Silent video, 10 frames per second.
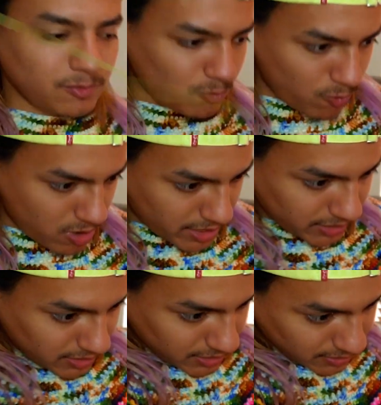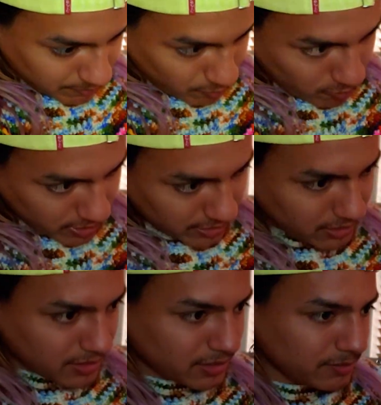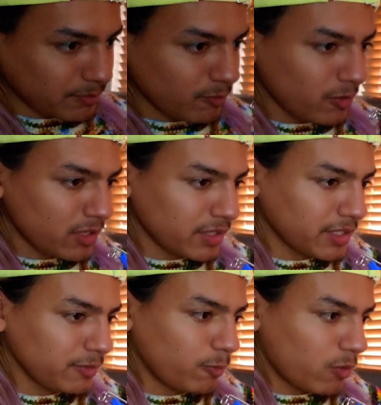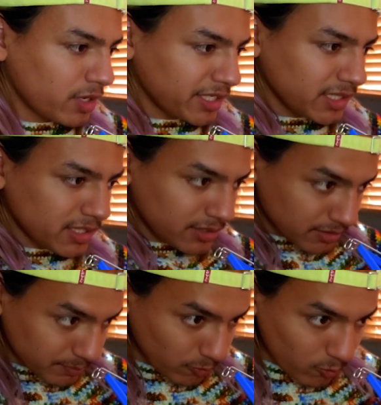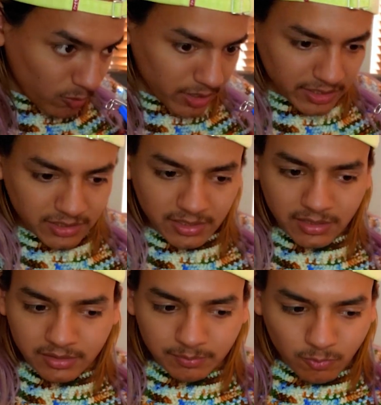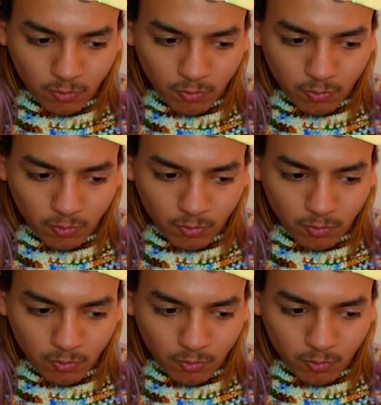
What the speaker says: Wind it up, wind it up, wind it up, wind it up,